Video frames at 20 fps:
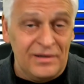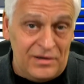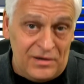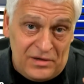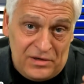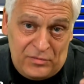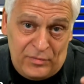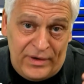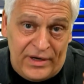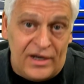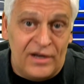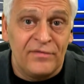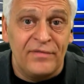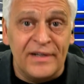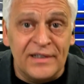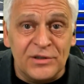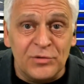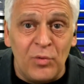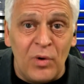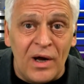We
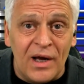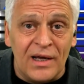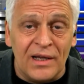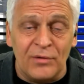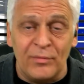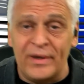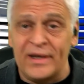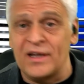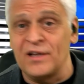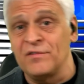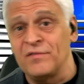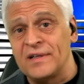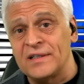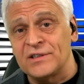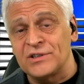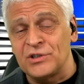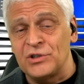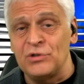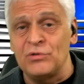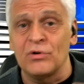convince one, we
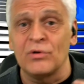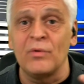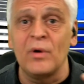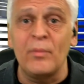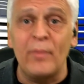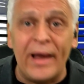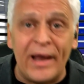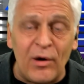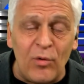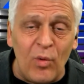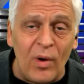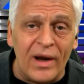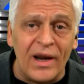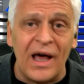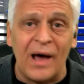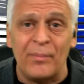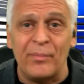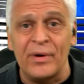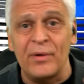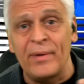convince two, or we wake one
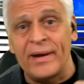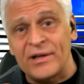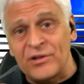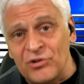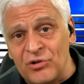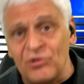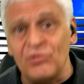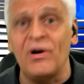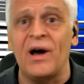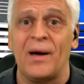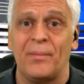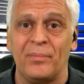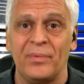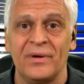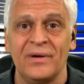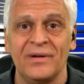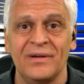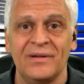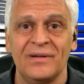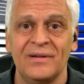up, we wake two up.
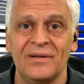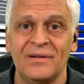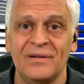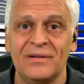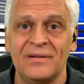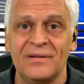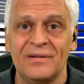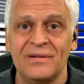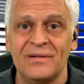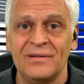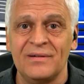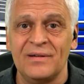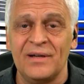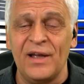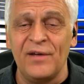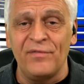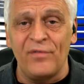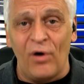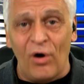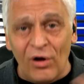
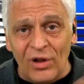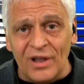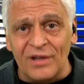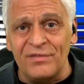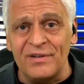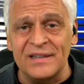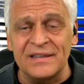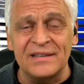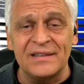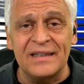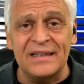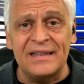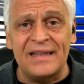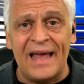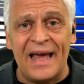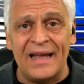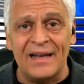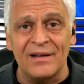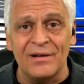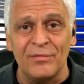If all of us did
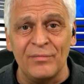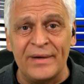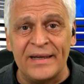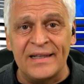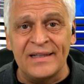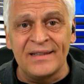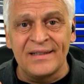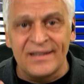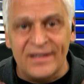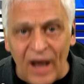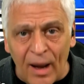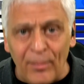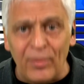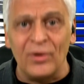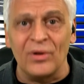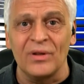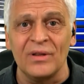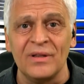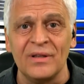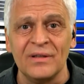that, we
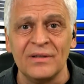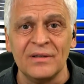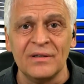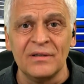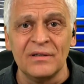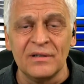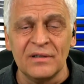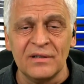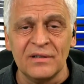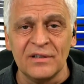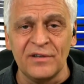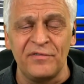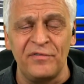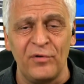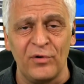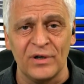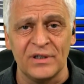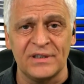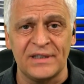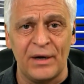double the
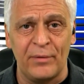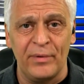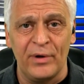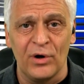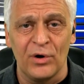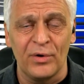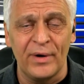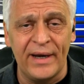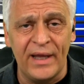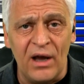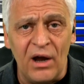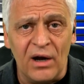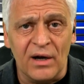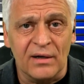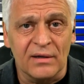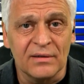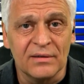force that we already are.